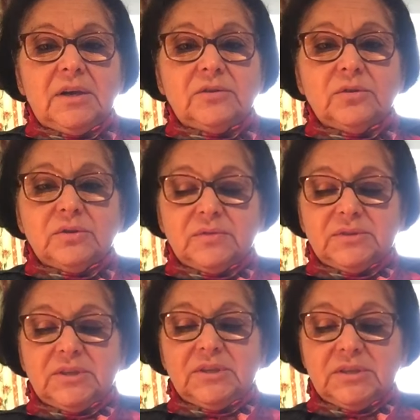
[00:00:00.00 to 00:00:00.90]
I thought of
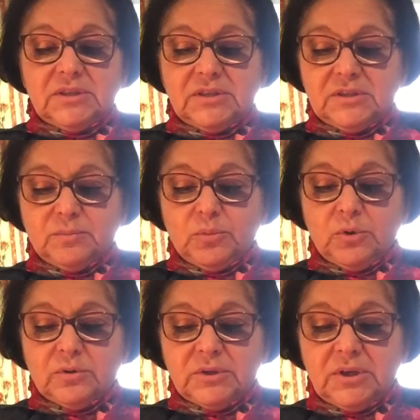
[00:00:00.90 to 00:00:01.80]
sending this
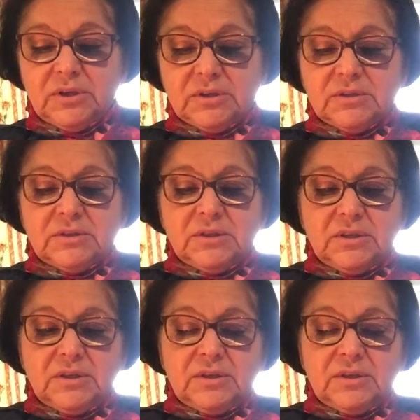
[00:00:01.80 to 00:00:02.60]
broadcast